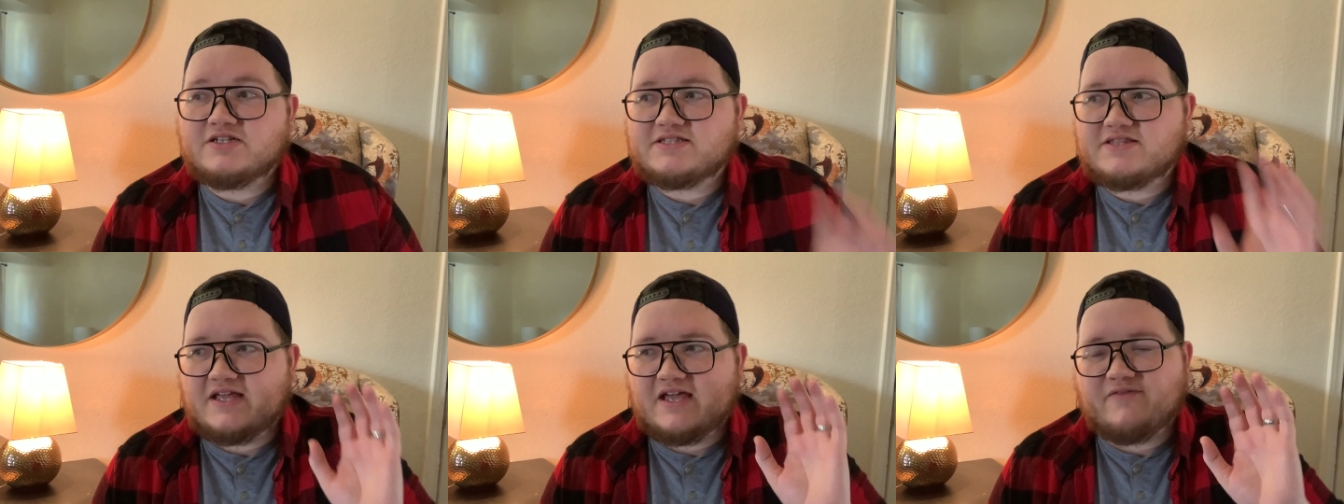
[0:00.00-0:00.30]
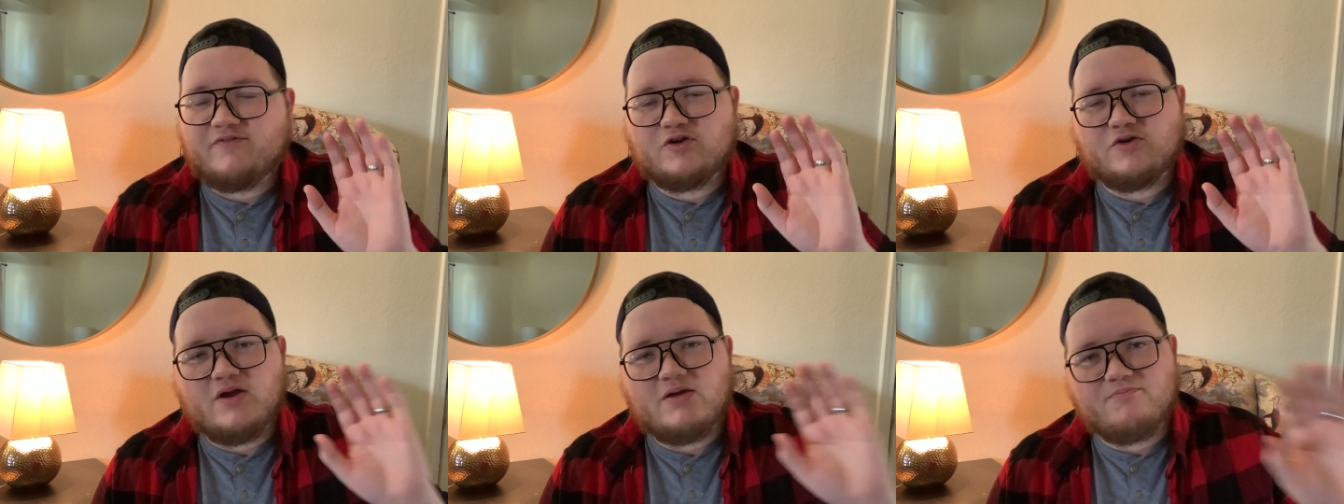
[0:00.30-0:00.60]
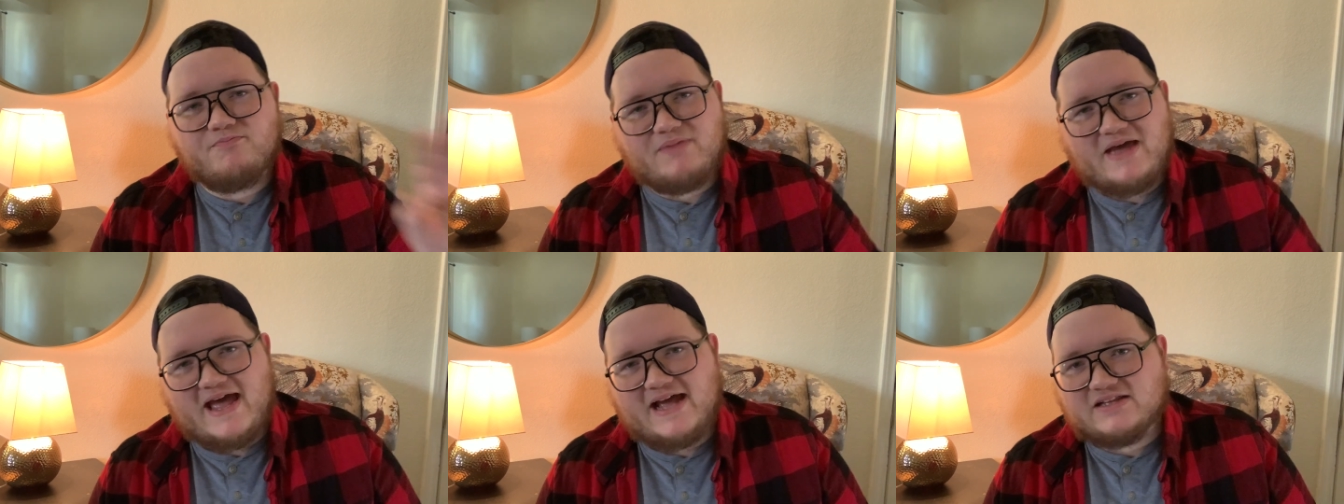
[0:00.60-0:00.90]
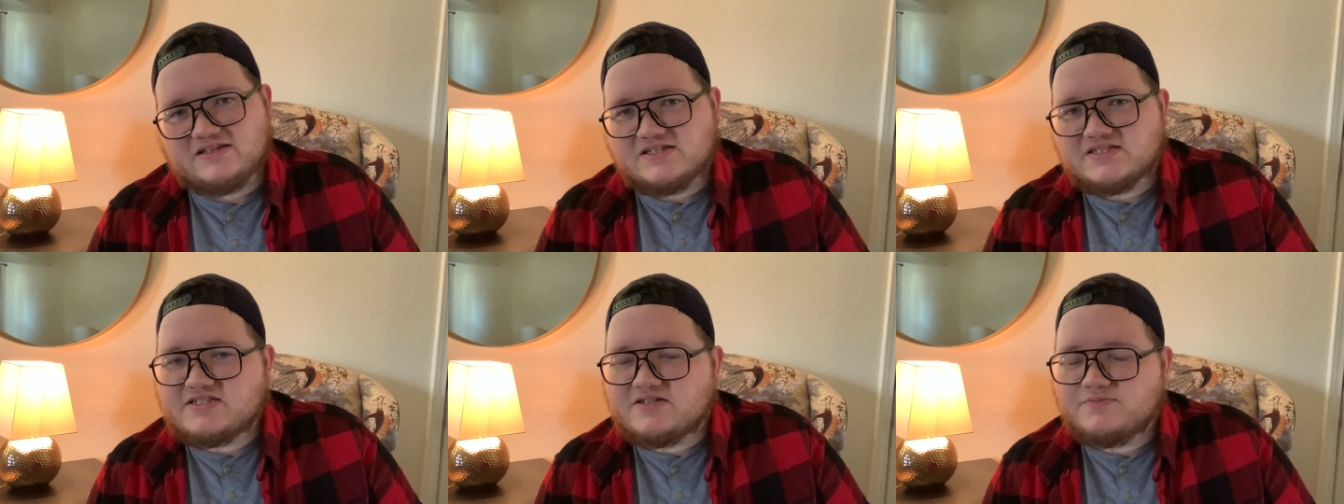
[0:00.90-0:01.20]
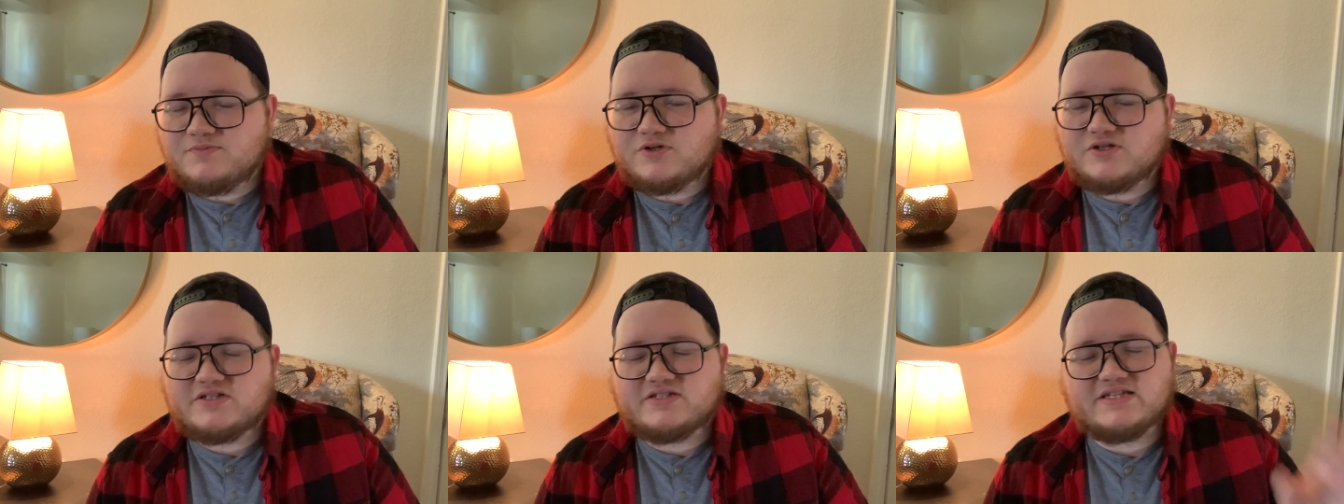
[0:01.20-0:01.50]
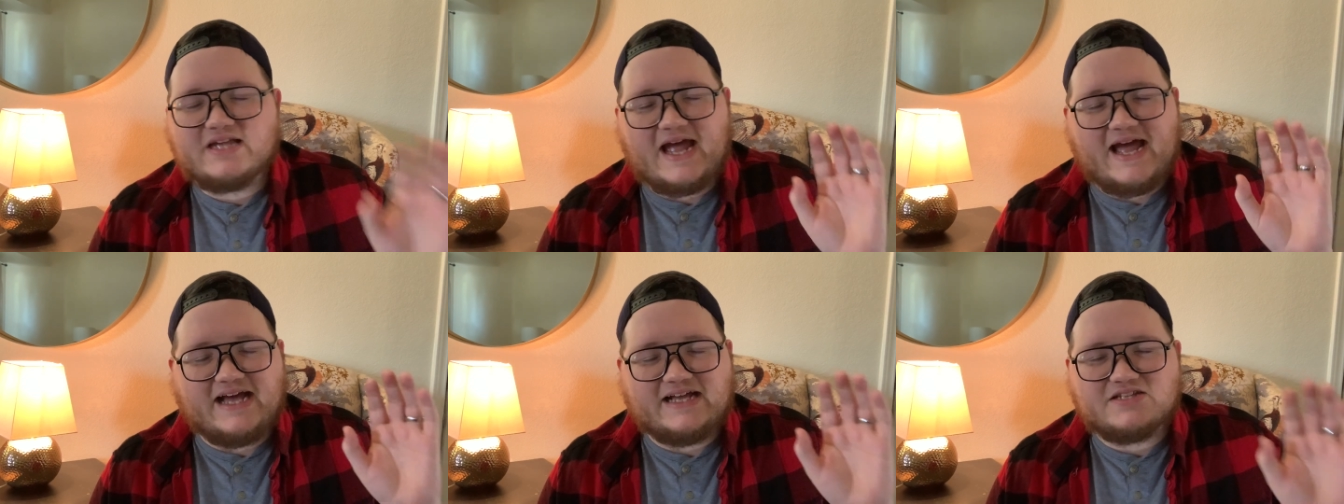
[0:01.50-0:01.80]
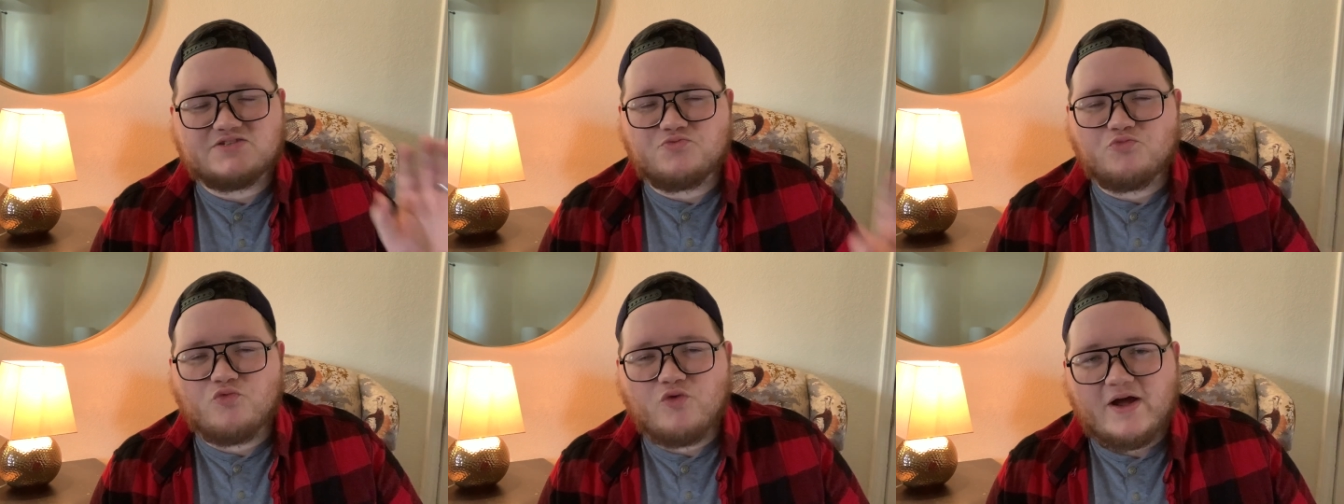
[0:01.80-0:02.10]
and they have a great backlist of books
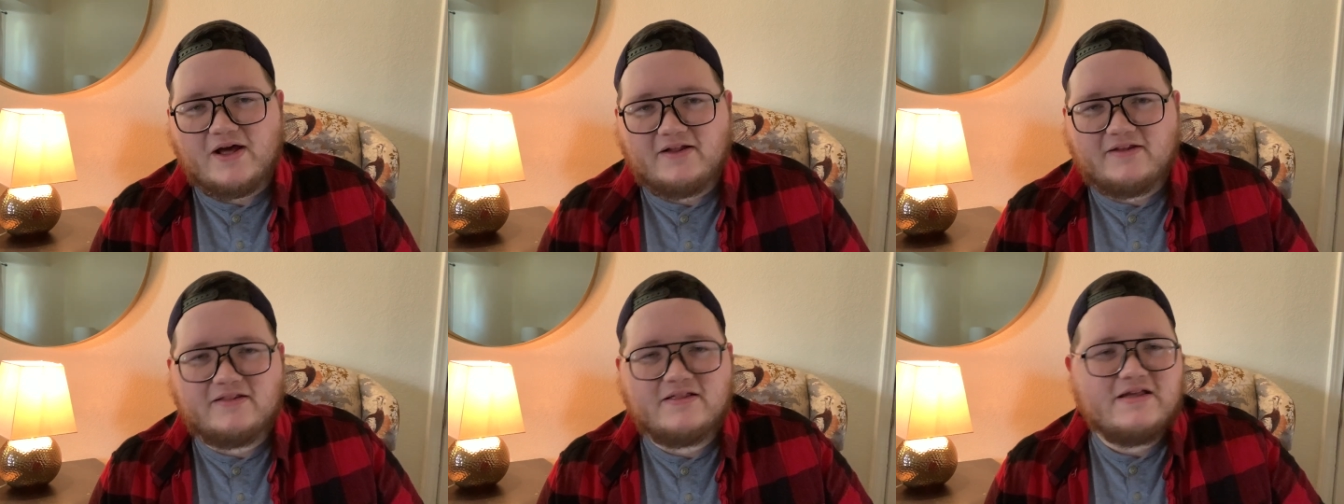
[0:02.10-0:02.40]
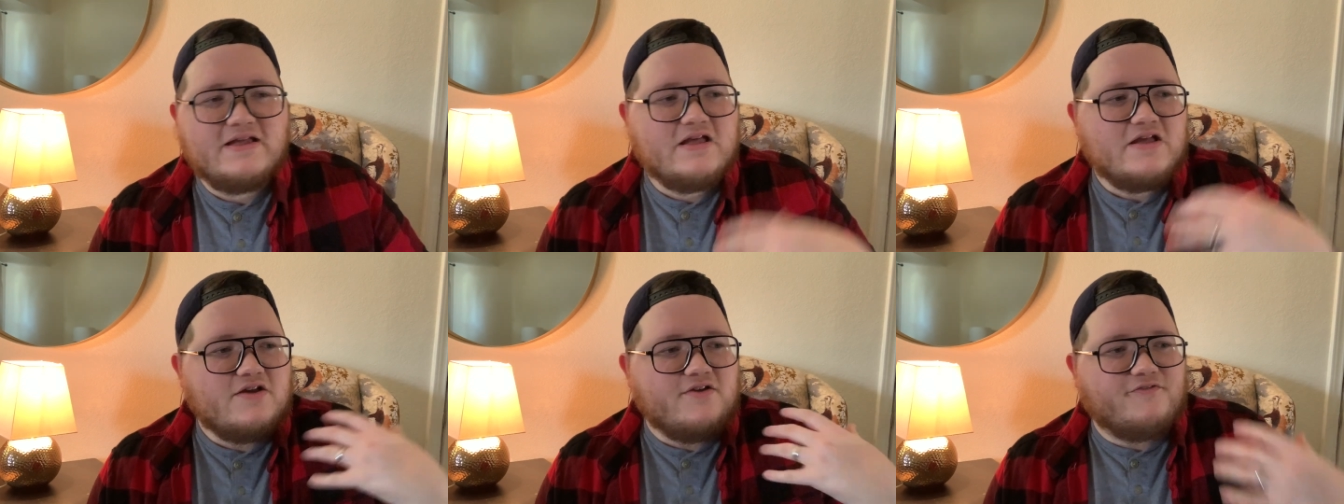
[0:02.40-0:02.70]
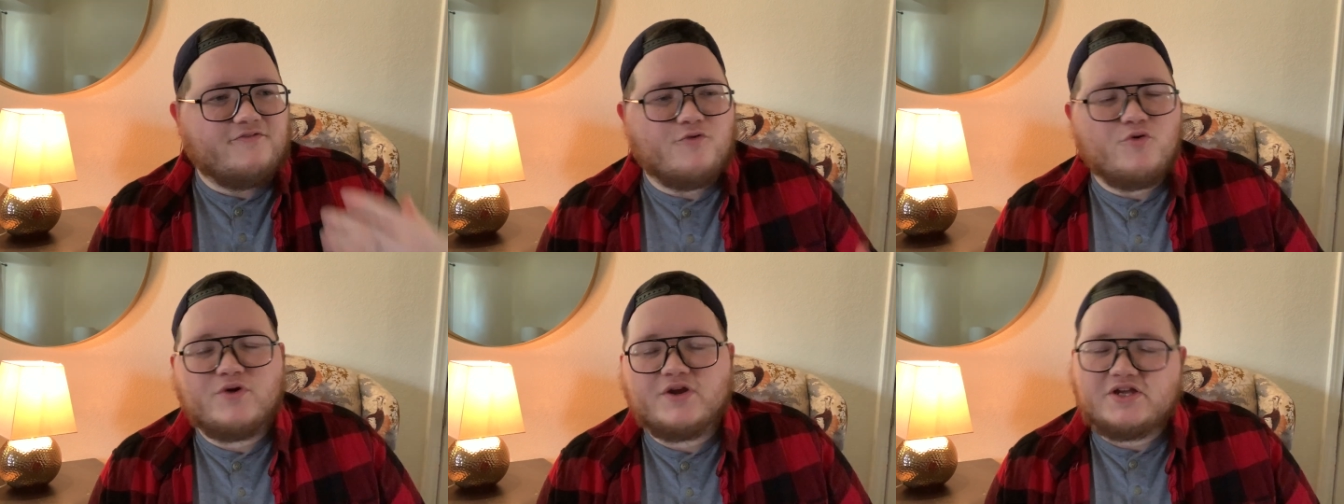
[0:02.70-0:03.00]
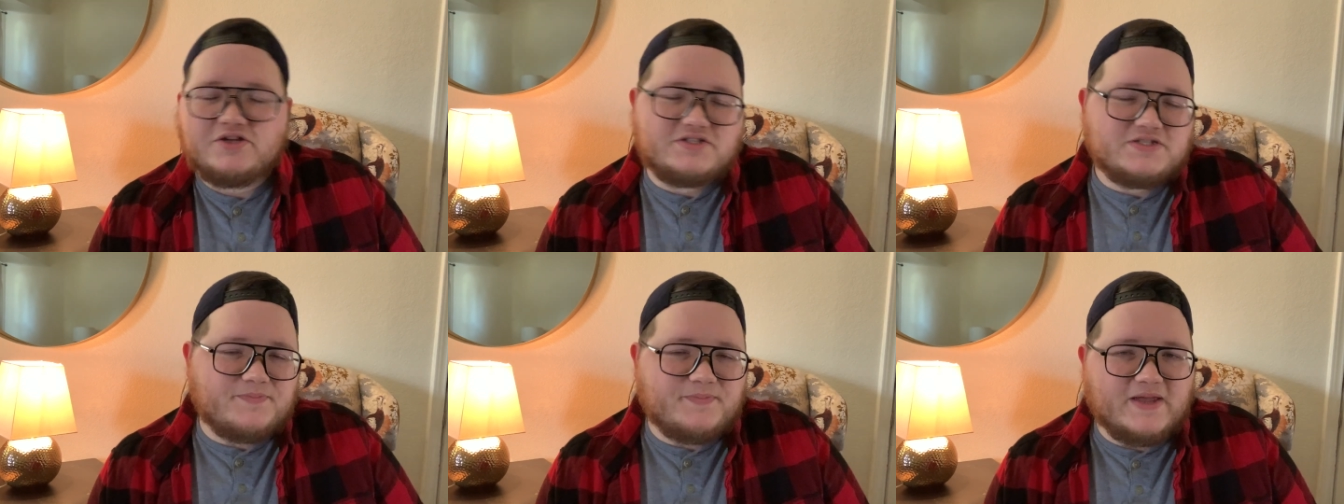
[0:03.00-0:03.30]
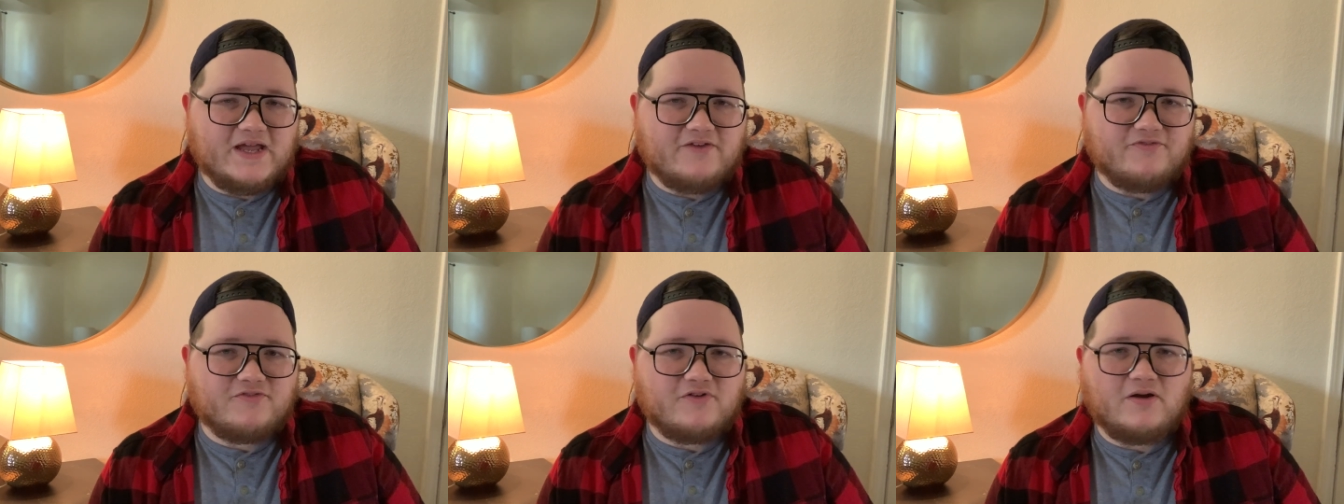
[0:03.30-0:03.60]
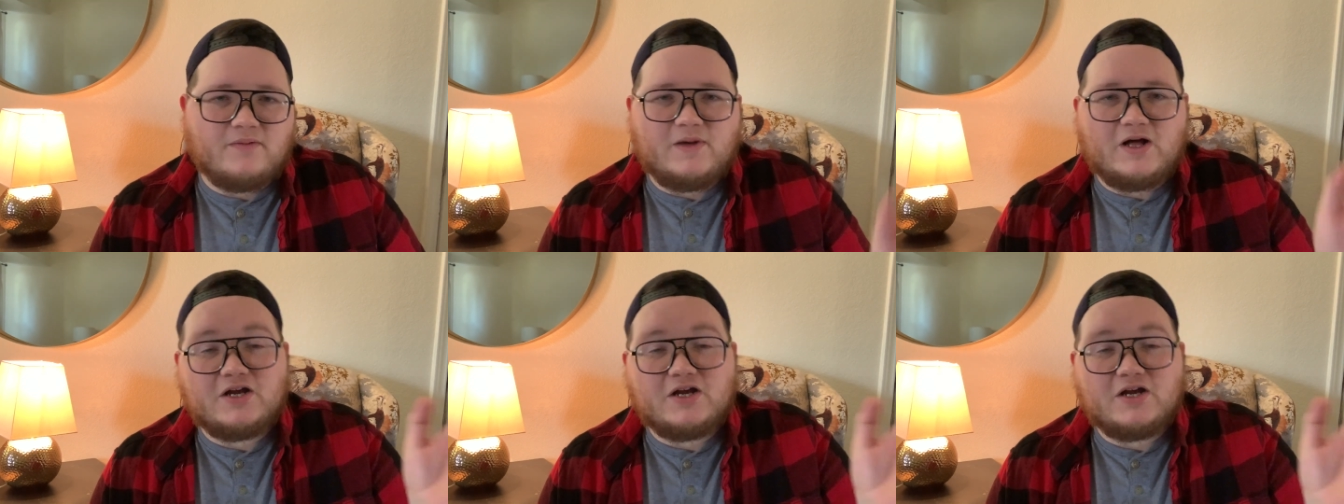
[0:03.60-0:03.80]
as well for you to pick from.